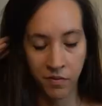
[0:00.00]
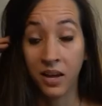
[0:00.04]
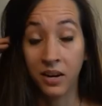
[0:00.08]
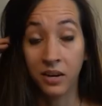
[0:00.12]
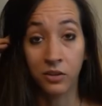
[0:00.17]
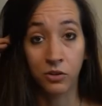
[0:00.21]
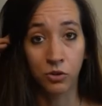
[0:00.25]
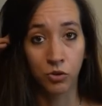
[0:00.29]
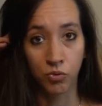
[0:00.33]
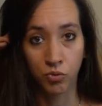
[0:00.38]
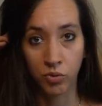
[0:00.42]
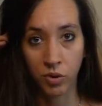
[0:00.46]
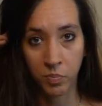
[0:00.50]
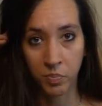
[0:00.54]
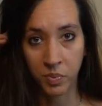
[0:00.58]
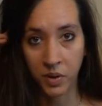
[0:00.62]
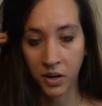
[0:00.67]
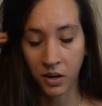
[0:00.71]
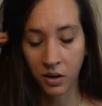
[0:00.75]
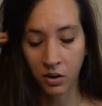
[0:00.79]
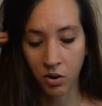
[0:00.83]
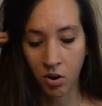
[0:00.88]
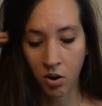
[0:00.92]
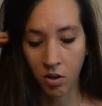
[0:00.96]
It is
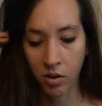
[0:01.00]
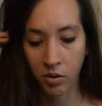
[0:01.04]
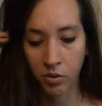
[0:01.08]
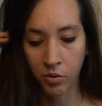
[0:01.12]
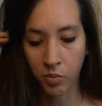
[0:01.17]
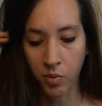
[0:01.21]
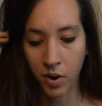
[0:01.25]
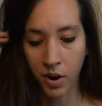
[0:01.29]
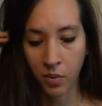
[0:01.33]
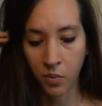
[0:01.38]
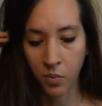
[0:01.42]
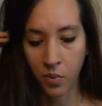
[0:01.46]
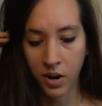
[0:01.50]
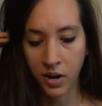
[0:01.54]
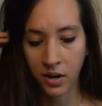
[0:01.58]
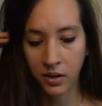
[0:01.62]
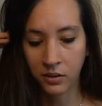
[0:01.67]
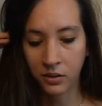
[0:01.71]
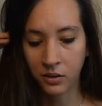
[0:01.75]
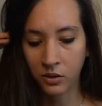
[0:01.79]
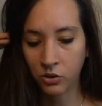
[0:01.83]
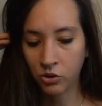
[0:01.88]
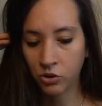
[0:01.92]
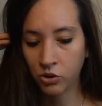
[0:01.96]
gripping in all of the right
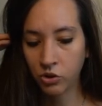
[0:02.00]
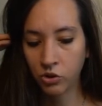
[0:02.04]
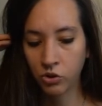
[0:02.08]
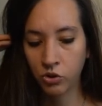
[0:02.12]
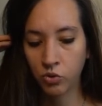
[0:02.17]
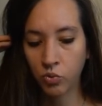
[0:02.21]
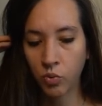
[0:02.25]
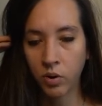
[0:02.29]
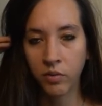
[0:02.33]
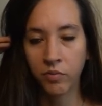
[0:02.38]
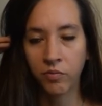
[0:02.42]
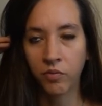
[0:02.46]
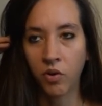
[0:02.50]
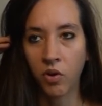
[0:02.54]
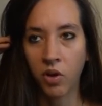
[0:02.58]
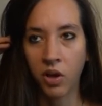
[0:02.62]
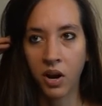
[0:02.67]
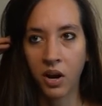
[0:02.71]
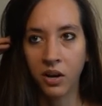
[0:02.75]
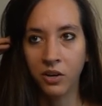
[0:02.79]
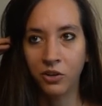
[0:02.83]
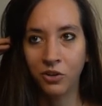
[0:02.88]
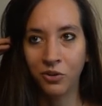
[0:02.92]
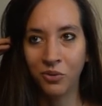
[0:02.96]
ways and it's just joyful. And
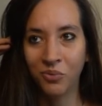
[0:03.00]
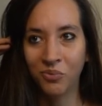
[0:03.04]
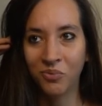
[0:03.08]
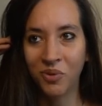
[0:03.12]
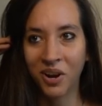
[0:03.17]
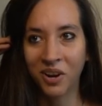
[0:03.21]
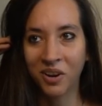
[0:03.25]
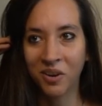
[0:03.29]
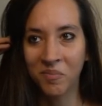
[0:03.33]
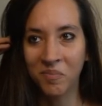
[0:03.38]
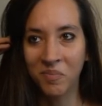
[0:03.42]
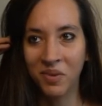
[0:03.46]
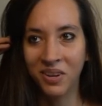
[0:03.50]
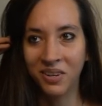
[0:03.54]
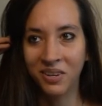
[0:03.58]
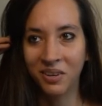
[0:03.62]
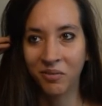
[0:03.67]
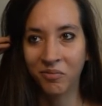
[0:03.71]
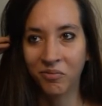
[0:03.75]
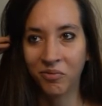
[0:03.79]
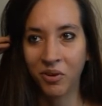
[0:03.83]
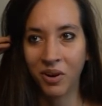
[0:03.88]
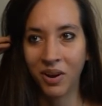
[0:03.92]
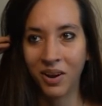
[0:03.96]
I do recommend
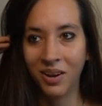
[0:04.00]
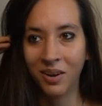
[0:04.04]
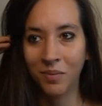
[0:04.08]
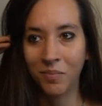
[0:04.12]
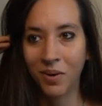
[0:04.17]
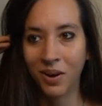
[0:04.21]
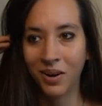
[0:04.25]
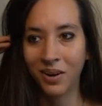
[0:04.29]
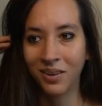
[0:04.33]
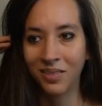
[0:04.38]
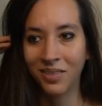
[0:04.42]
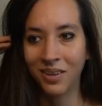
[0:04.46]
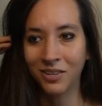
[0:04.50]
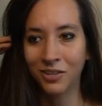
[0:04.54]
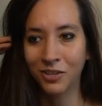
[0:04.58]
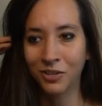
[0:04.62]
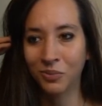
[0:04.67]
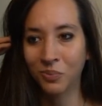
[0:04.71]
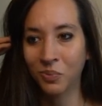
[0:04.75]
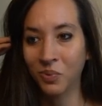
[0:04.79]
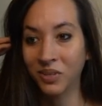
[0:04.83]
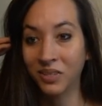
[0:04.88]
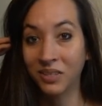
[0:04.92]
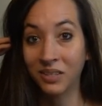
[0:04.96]
it for anybody that
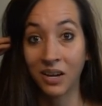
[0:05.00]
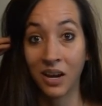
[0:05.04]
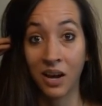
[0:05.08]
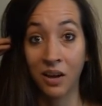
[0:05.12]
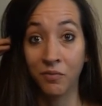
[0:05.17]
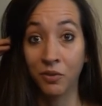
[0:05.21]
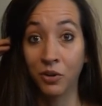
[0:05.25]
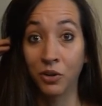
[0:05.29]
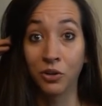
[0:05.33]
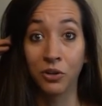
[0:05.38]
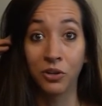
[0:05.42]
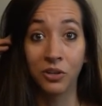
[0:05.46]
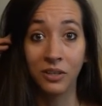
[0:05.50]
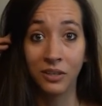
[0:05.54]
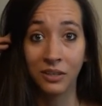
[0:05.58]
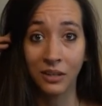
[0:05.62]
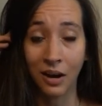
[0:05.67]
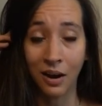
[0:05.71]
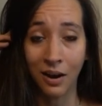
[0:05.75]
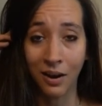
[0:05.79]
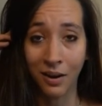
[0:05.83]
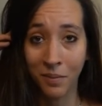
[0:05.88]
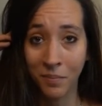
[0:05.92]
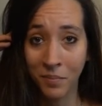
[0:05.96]
just wants to have a good
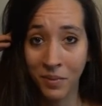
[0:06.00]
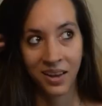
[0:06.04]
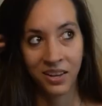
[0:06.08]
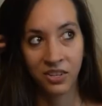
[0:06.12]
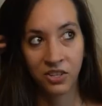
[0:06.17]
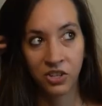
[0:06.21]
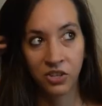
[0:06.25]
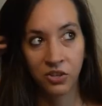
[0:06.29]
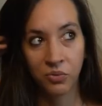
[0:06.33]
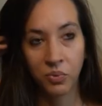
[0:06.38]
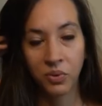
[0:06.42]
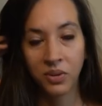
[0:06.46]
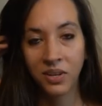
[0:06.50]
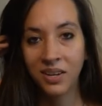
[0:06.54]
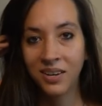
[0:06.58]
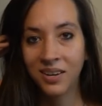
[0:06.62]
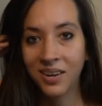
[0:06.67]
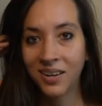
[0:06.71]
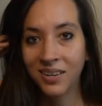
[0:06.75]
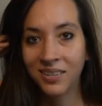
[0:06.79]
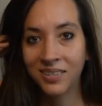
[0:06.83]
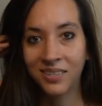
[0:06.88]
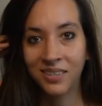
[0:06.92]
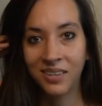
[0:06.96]
time. It's just really
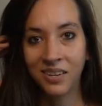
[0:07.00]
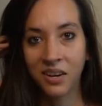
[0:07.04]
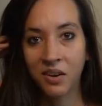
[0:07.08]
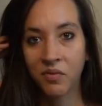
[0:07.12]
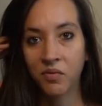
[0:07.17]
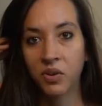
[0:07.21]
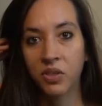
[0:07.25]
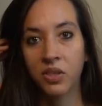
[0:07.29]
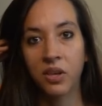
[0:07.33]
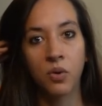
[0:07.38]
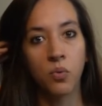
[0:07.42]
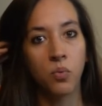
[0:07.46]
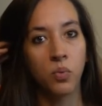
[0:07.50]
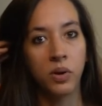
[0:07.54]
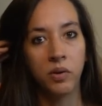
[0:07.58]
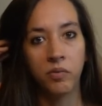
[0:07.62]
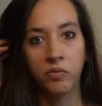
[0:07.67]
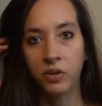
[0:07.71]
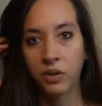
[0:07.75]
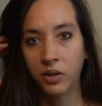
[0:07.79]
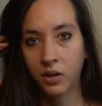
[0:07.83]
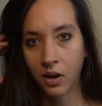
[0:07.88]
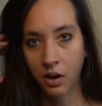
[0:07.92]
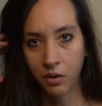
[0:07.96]
nice seeing everything weave
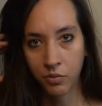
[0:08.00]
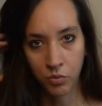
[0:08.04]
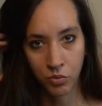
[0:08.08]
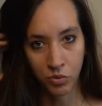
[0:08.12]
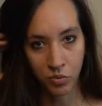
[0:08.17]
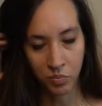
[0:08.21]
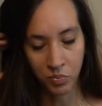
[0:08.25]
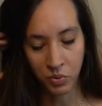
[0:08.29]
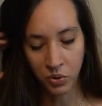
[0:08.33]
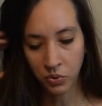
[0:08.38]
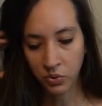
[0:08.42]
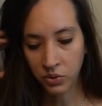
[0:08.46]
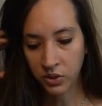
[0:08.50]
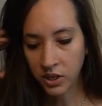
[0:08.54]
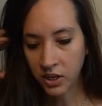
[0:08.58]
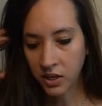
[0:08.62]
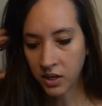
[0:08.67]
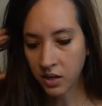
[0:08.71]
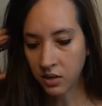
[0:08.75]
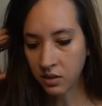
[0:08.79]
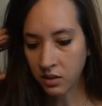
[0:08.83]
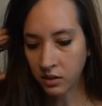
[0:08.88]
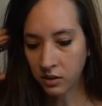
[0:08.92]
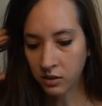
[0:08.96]
together, the music
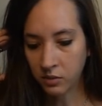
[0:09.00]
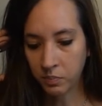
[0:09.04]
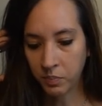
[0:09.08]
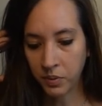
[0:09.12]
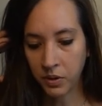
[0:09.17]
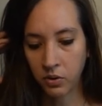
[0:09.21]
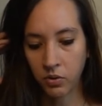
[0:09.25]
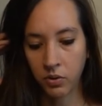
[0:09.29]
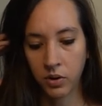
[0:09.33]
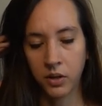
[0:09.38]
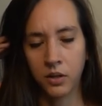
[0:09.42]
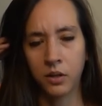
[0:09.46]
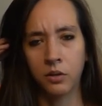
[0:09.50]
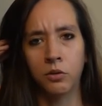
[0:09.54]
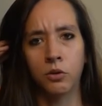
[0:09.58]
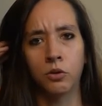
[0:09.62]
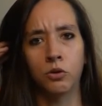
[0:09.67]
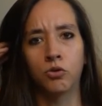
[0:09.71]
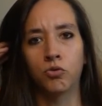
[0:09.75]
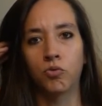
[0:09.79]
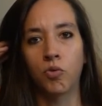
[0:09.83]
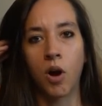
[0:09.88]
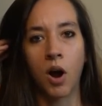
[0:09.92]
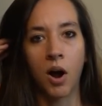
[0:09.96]
and the spirit and the
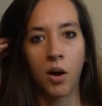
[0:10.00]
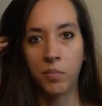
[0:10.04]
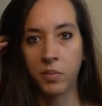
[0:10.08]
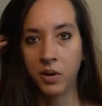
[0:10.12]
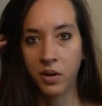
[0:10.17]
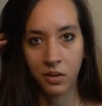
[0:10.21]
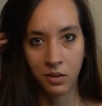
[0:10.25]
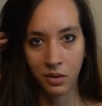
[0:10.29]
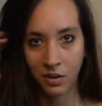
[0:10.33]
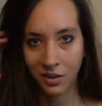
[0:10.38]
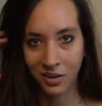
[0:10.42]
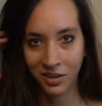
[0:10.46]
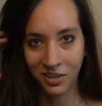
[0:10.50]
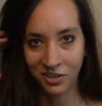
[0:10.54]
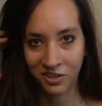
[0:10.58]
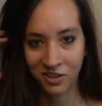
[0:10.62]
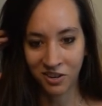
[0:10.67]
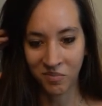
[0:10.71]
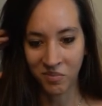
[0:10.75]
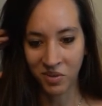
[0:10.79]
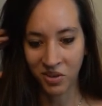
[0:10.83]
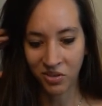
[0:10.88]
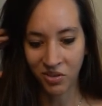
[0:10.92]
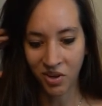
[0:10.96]
drama and the
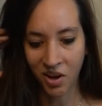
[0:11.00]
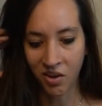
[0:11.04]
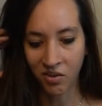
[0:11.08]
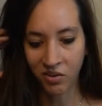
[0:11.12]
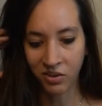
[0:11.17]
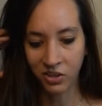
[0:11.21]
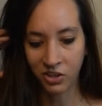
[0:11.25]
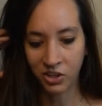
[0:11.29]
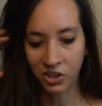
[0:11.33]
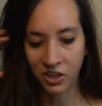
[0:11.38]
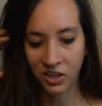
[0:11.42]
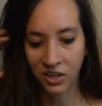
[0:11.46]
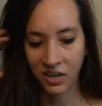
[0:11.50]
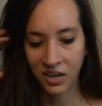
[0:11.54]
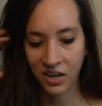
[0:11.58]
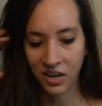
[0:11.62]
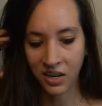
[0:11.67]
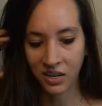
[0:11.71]
Eastern mythology.